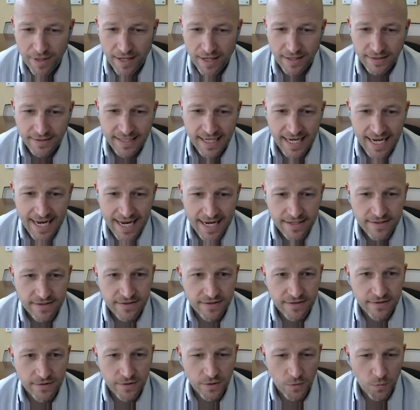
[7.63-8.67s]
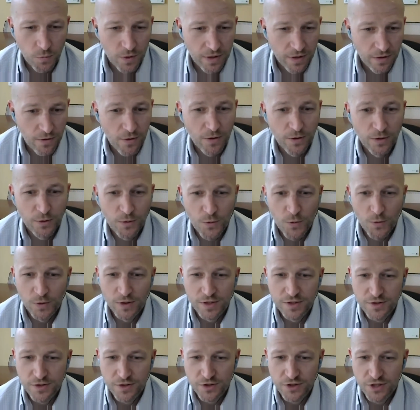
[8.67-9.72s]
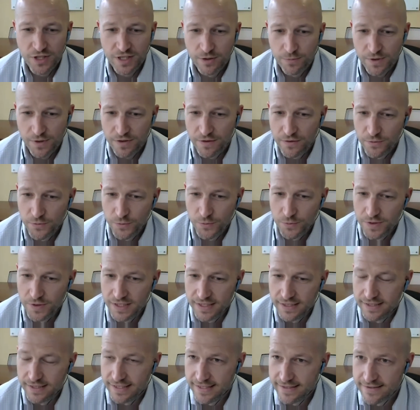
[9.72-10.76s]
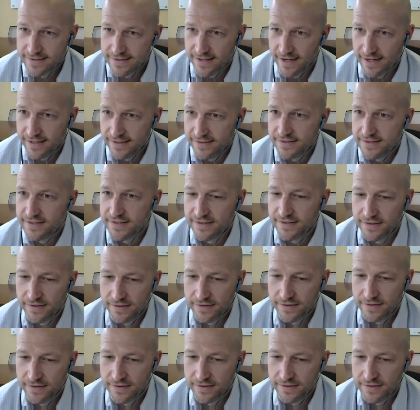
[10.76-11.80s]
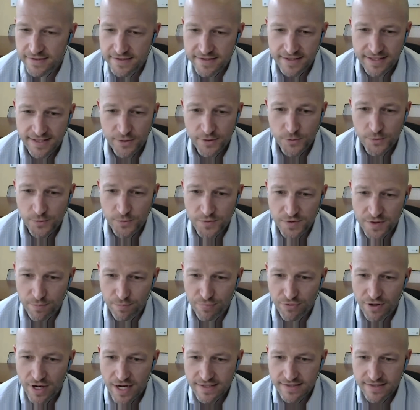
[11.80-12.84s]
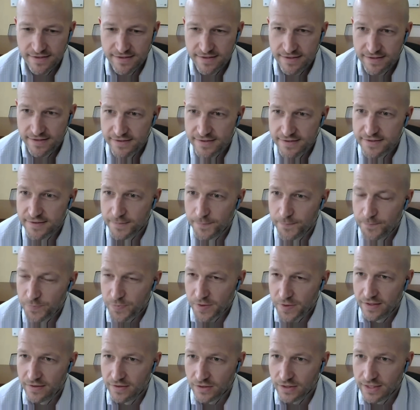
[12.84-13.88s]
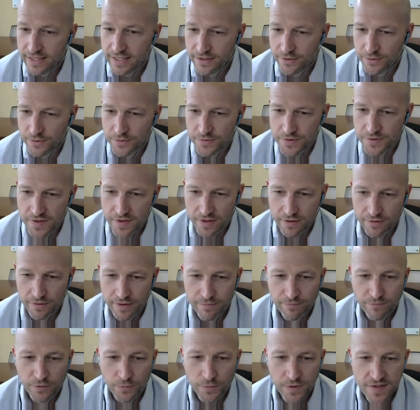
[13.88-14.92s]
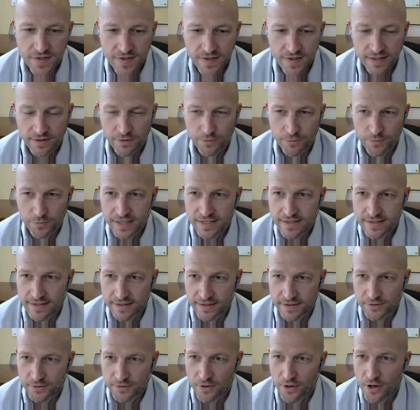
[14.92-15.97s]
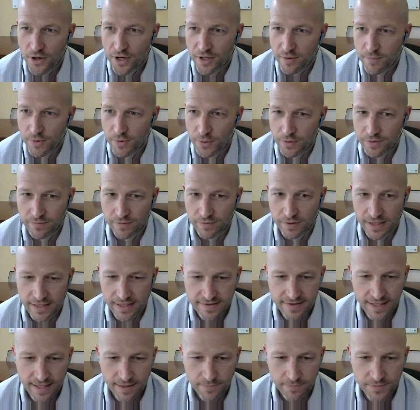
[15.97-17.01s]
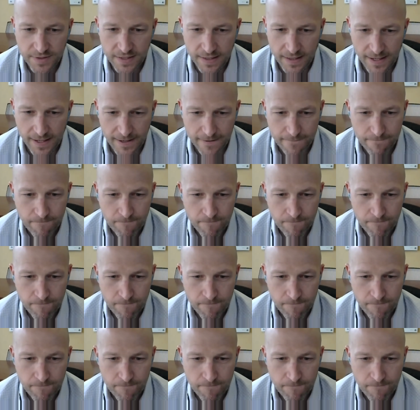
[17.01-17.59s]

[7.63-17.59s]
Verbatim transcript: podcast, where our goal is to share with you the insights, the skills, the processes, and the leaders that are influencing the retail automotive landscape today.